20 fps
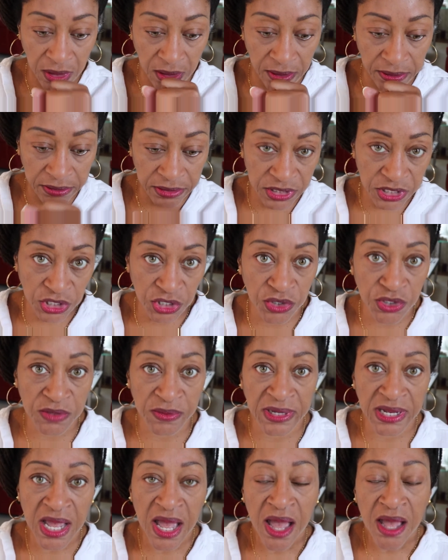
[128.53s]
excuse me,
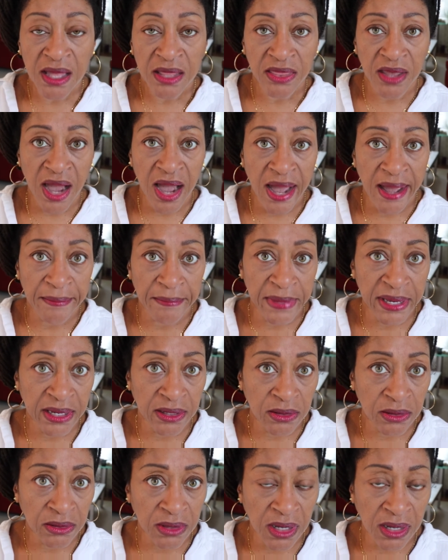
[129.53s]
the
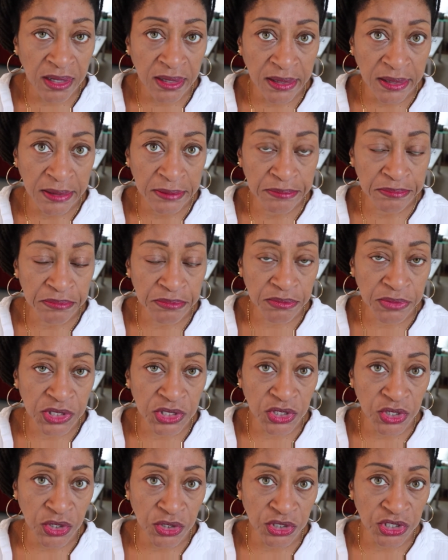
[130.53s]
Hotmail
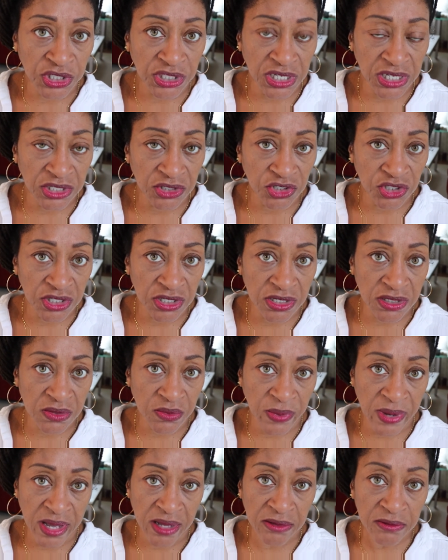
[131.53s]
search engine as
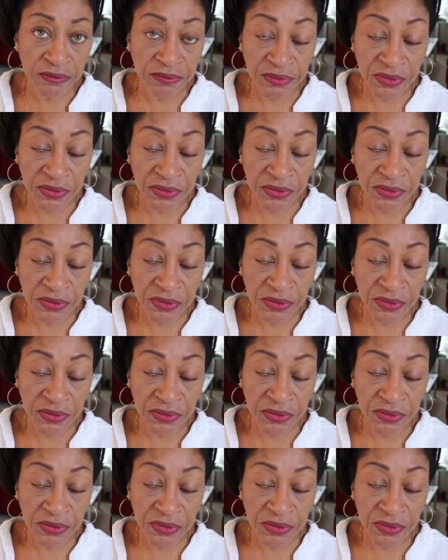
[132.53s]
well.